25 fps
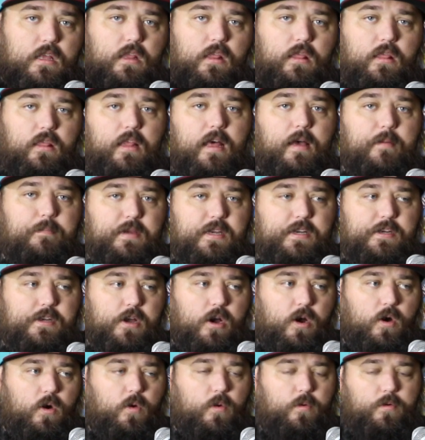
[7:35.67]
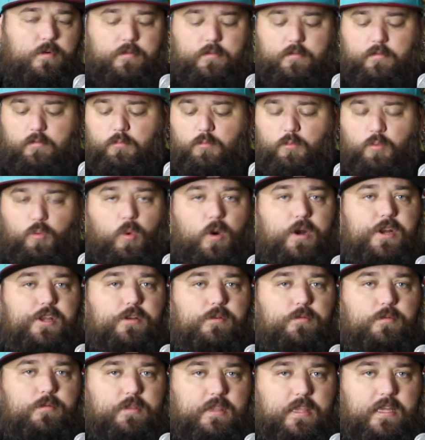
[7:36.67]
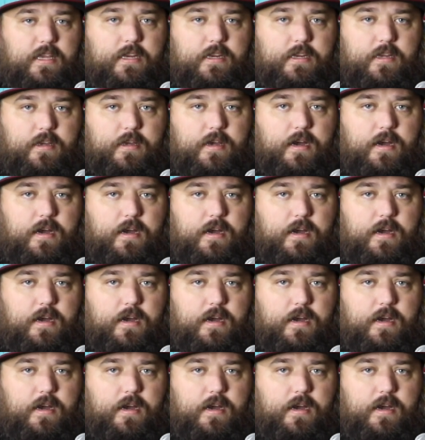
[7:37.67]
let me know, what do you think?